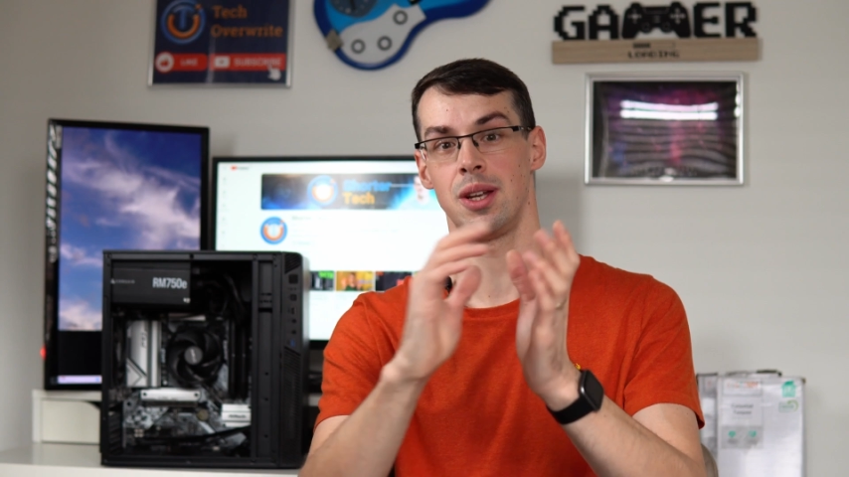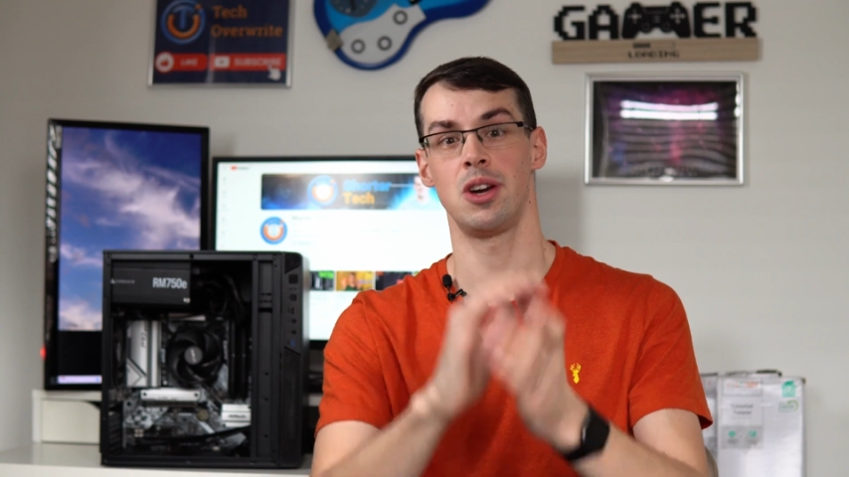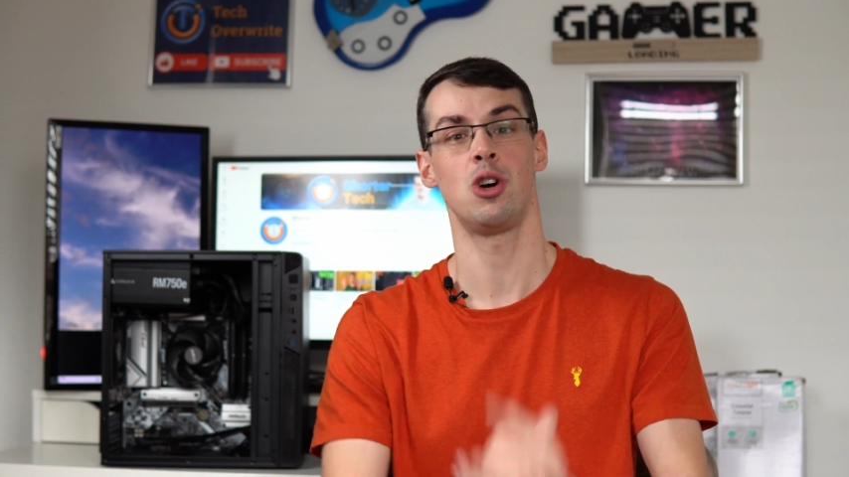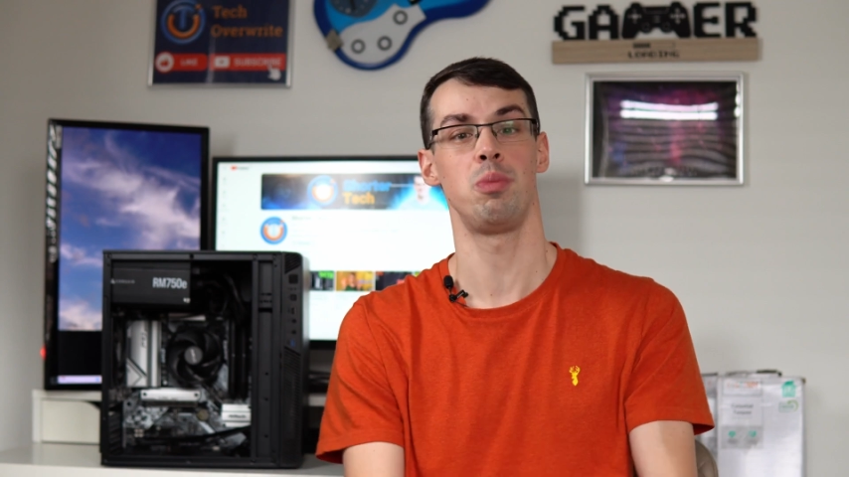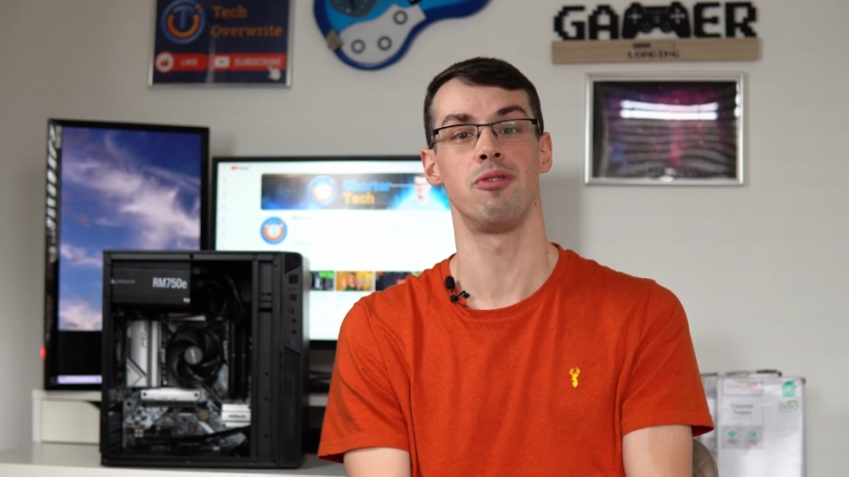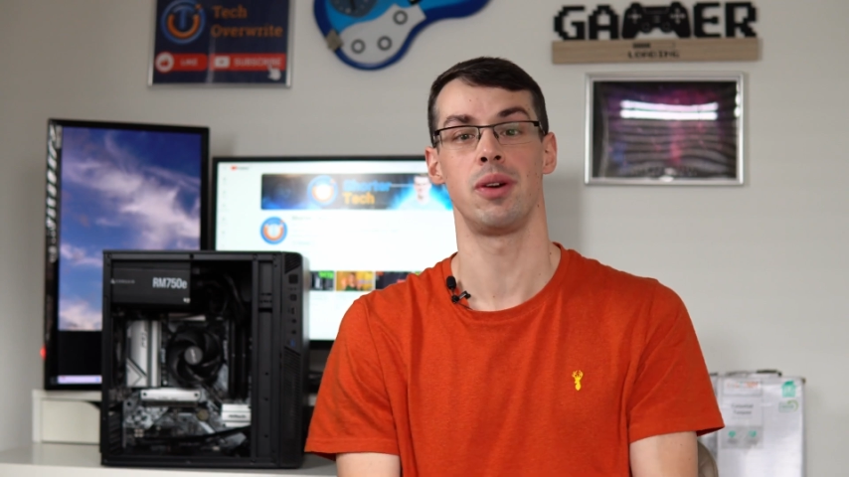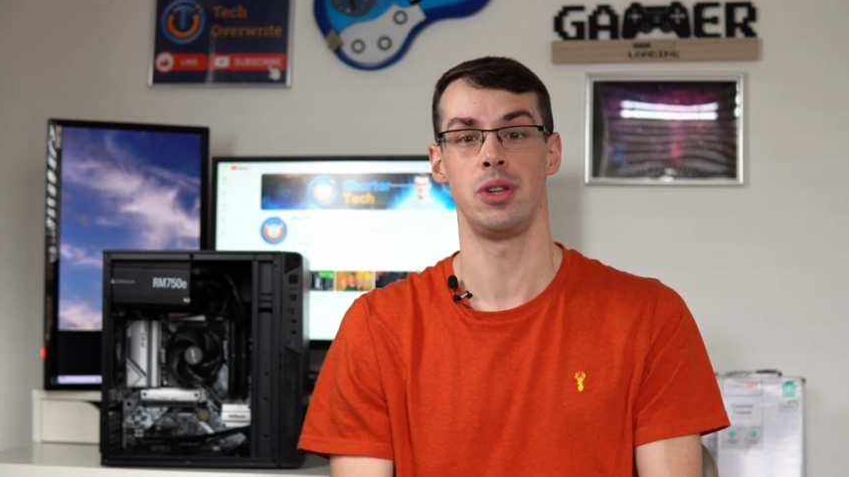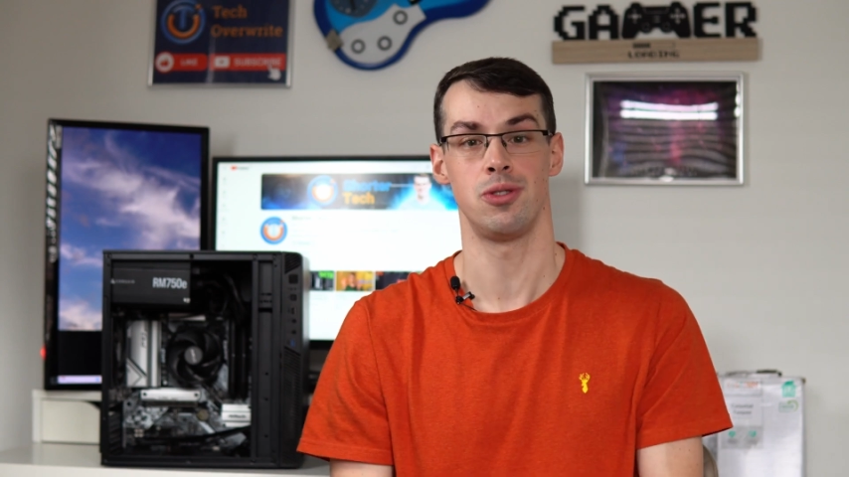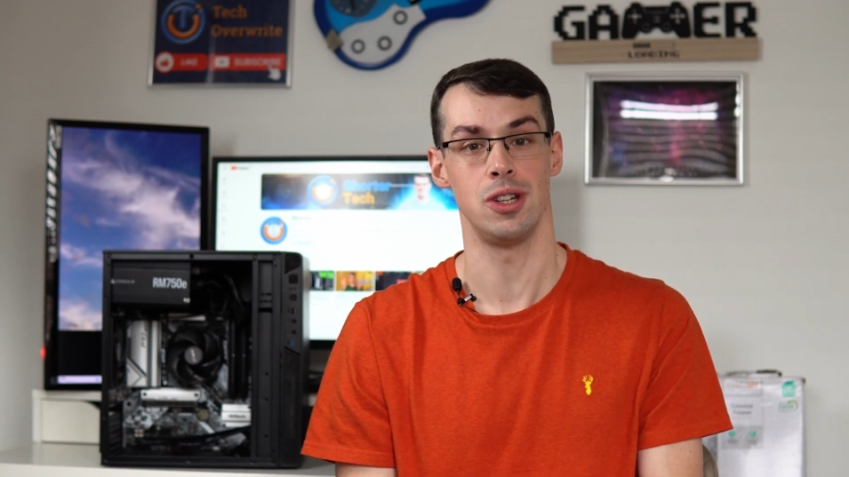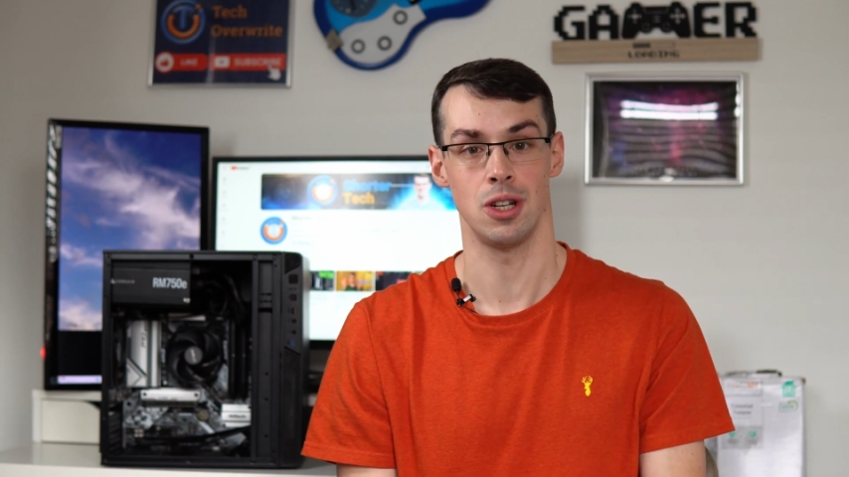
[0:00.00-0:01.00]
and I hope you found
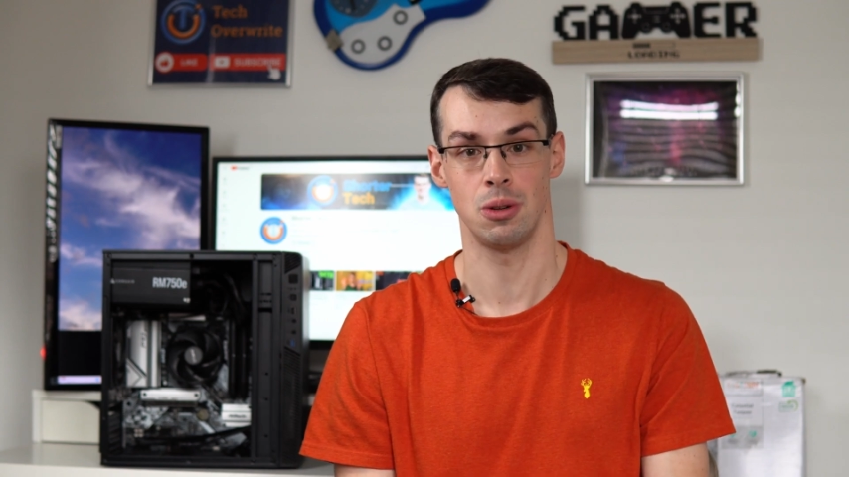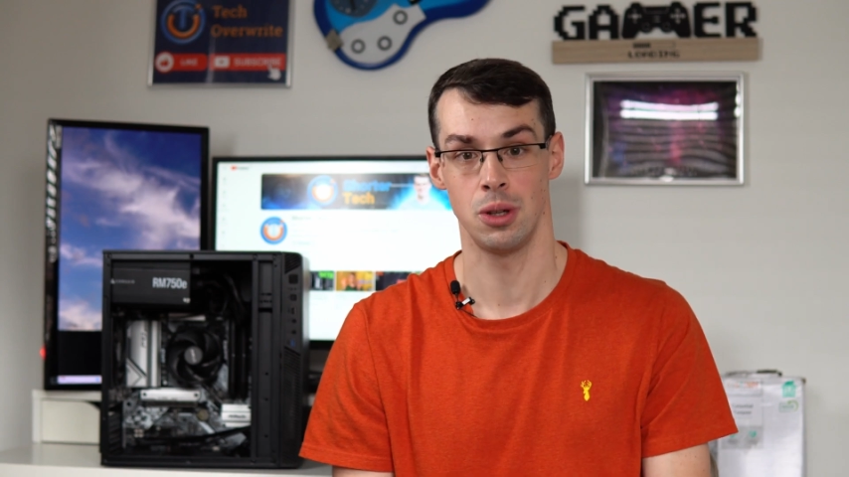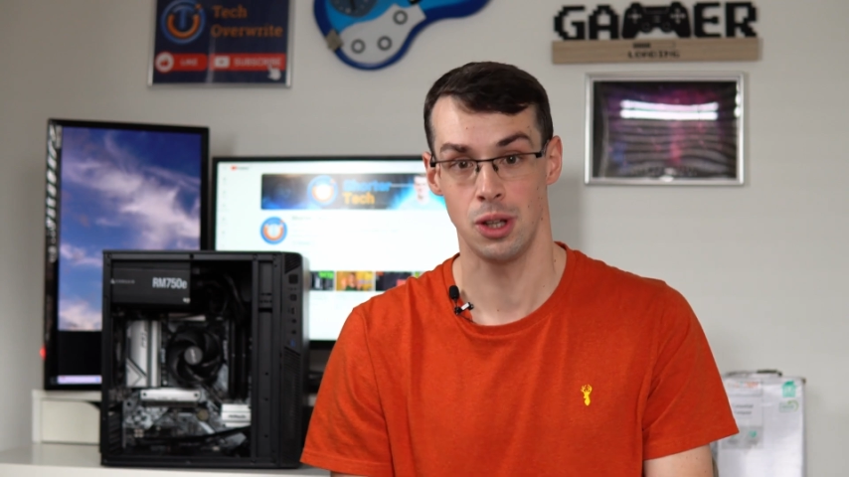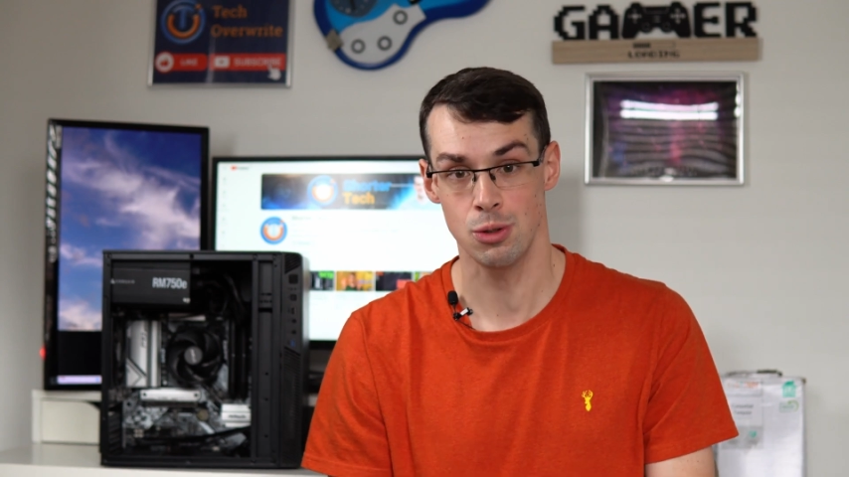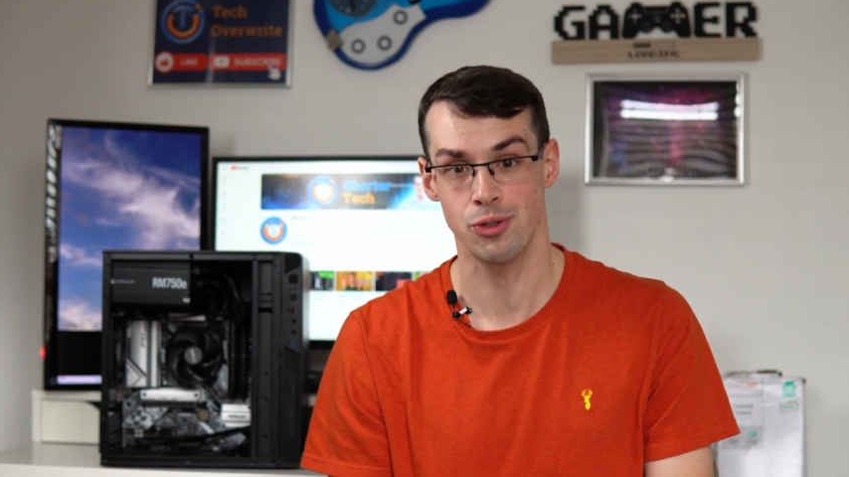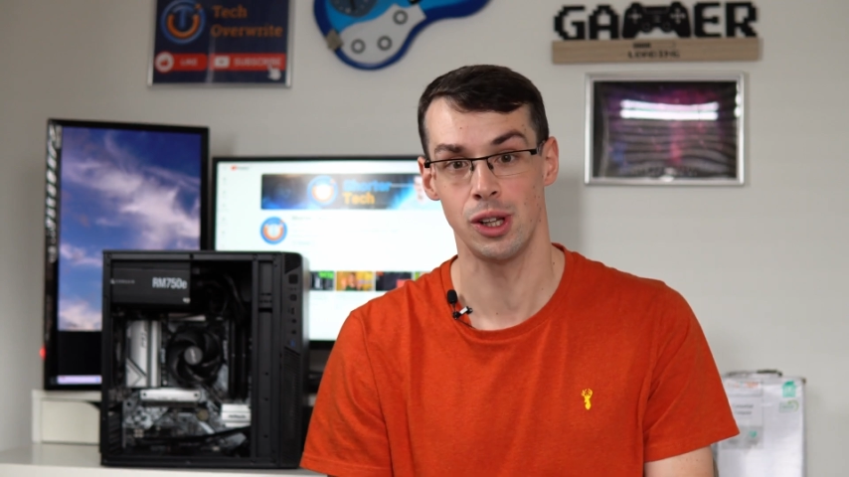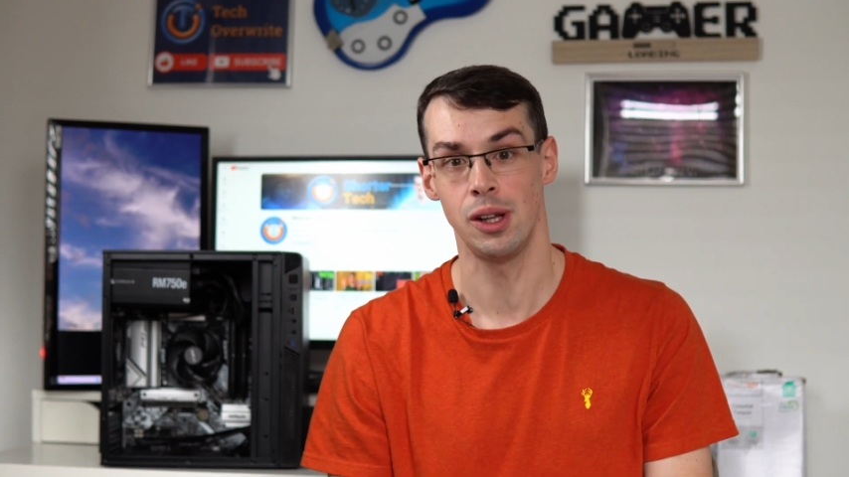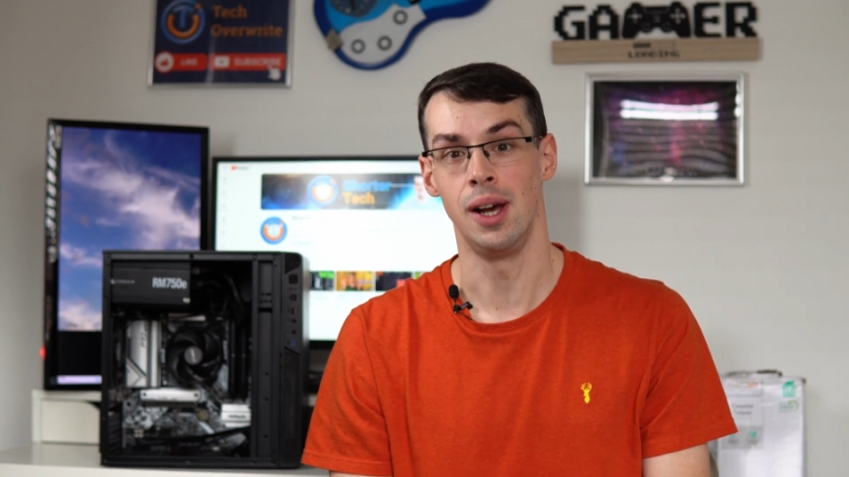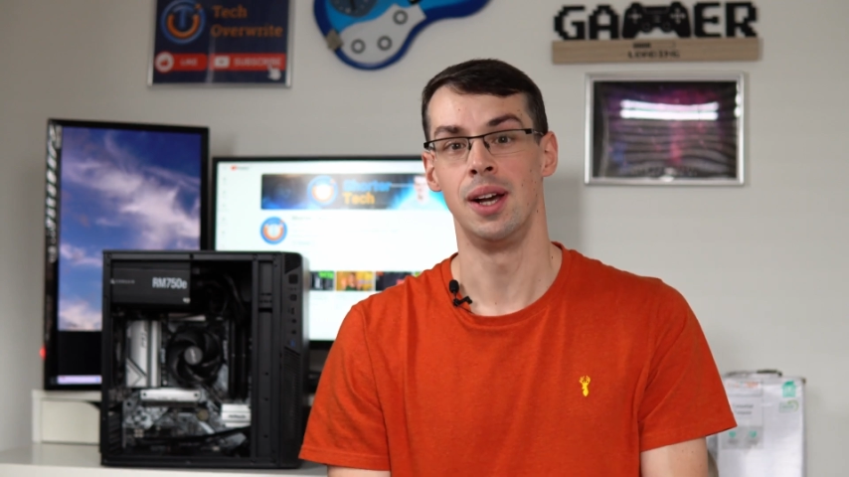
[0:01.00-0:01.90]
this video useful.